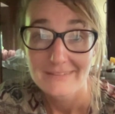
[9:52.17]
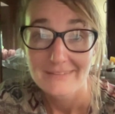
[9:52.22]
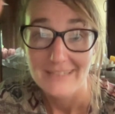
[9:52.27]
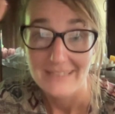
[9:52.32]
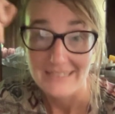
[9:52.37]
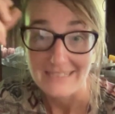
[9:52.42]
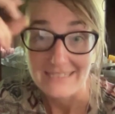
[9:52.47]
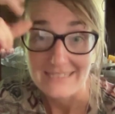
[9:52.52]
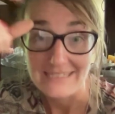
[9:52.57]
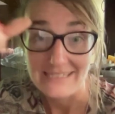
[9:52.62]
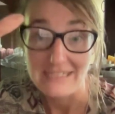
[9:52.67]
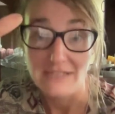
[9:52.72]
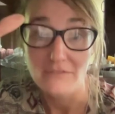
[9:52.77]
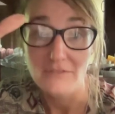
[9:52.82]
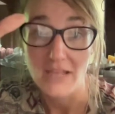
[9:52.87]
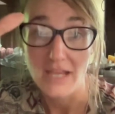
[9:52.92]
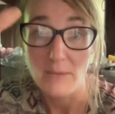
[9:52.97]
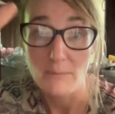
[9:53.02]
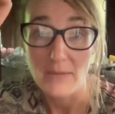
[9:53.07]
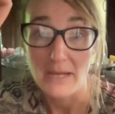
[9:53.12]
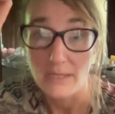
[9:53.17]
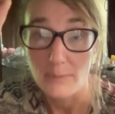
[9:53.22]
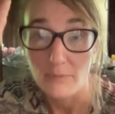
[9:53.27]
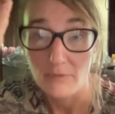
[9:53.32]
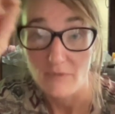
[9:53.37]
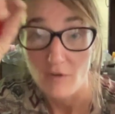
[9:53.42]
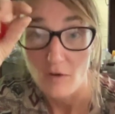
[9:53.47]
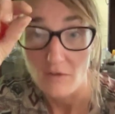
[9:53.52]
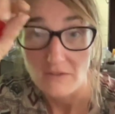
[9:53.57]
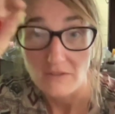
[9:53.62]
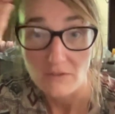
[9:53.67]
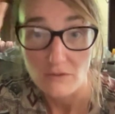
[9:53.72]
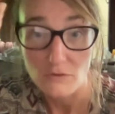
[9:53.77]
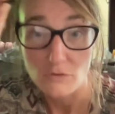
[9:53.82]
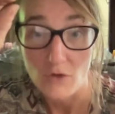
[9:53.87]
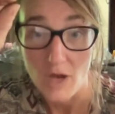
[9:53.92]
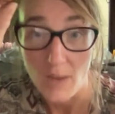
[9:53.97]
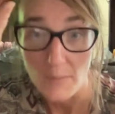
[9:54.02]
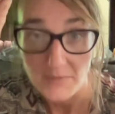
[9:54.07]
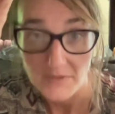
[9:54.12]
Like a sea of light made up of all these little
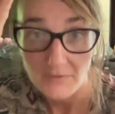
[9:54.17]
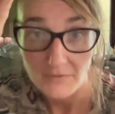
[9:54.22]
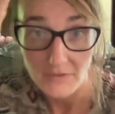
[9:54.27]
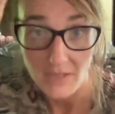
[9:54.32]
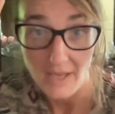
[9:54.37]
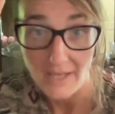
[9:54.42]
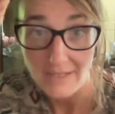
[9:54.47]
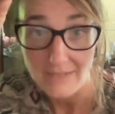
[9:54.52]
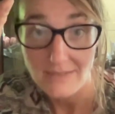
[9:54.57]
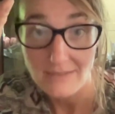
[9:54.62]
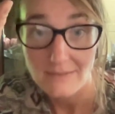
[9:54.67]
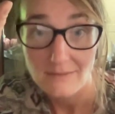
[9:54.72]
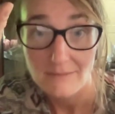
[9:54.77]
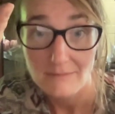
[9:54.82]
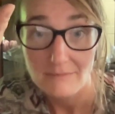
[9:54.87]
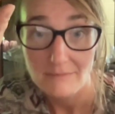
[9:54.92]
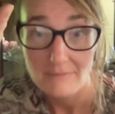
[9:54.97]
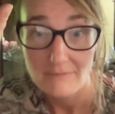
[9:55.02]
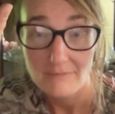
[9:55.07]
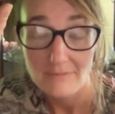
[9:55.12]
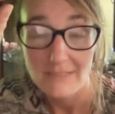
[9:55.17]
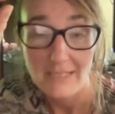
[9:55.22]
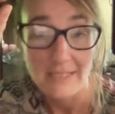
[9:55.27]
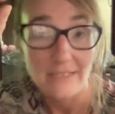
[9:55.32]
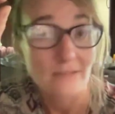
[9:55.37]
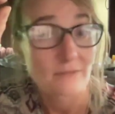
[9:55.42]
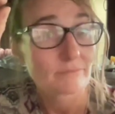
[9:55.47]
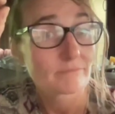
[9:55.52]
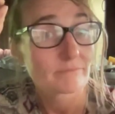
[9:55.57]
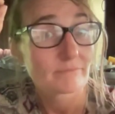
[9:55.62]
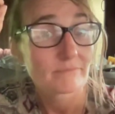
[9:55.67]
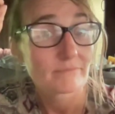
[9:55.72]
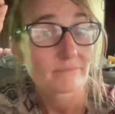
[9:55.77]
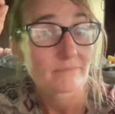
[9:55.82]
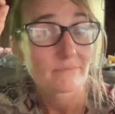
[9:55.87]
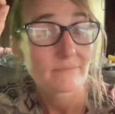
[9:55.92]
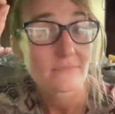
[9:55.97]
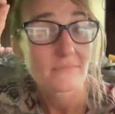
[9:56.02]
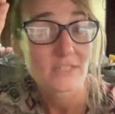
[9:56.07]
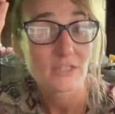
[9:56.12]
drops of light. Like
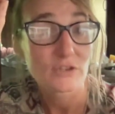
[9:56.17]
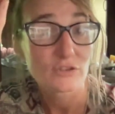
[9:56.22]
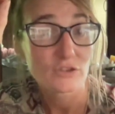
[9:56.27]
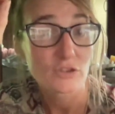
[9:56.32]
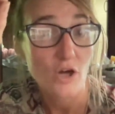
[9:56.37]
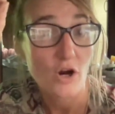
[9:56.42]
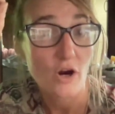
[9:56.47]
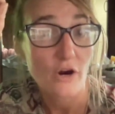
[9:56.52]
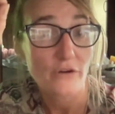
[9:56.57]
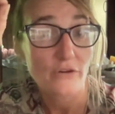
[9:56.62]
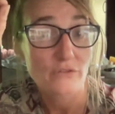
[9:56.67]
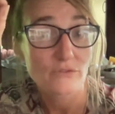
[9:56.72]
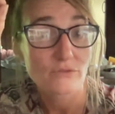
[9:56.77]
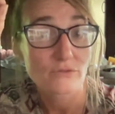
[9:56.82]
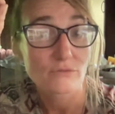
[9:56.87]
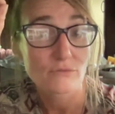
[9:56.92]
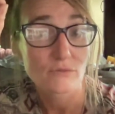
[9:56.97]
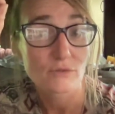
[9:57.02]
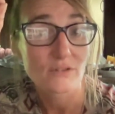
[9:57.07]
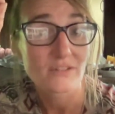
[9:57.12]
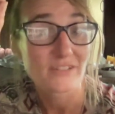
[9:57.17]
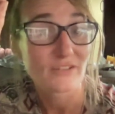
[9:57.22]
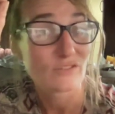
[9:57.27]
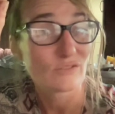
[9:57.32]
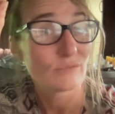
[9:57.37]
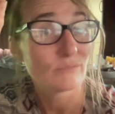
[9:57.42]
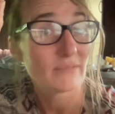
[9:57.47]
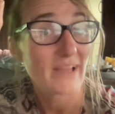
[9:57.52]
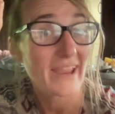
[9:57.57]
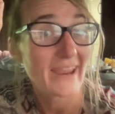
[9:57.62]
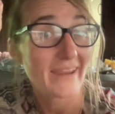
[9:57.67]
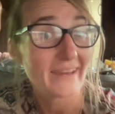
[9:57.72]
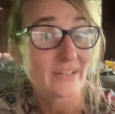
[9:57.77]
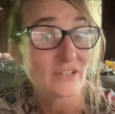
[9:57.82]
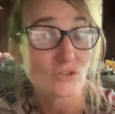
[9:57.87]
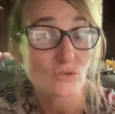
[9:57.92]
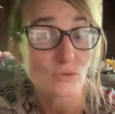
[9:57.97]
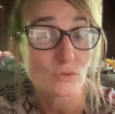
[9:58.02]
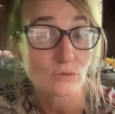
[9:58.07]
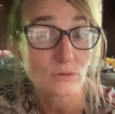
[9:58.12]
little stars or little
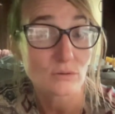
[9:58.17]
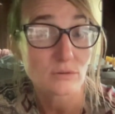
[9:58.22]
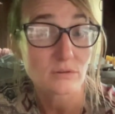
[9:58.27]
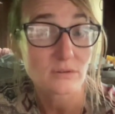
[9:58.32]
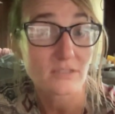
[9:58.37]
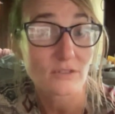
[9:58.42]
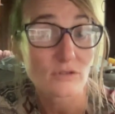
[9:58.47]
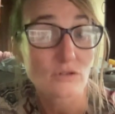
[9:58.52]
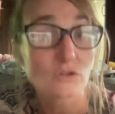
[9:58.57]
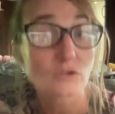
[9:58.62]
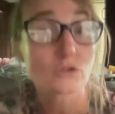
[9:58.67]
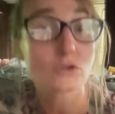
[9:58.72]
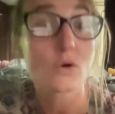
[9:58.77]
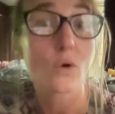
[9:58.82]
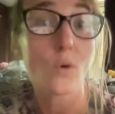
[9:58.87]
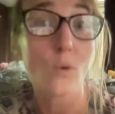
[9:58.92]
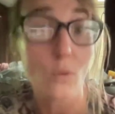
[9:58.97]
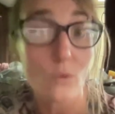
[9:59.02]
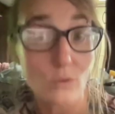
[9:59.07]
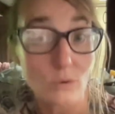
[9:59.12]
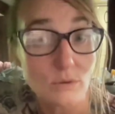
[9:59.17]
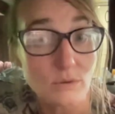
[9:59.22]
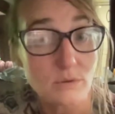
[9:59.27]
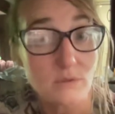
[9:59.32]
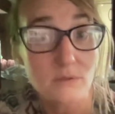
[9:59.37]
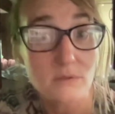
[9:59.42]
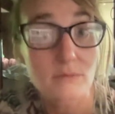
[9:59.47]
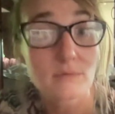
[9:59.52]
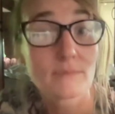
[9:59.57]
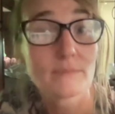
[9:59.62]
angels, little souls.